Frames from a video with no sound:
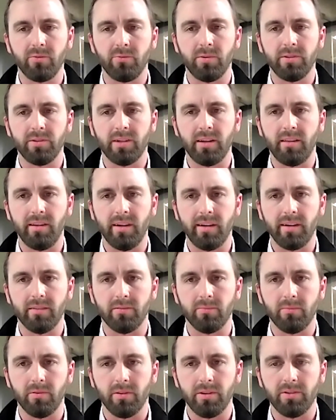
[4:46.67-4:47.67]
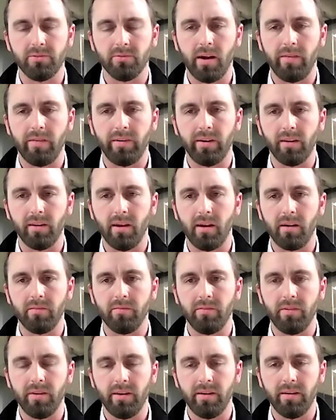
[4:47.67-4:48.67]
which I think is really driving a lot of
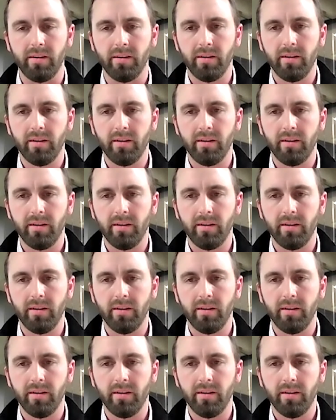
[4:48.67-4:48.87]
the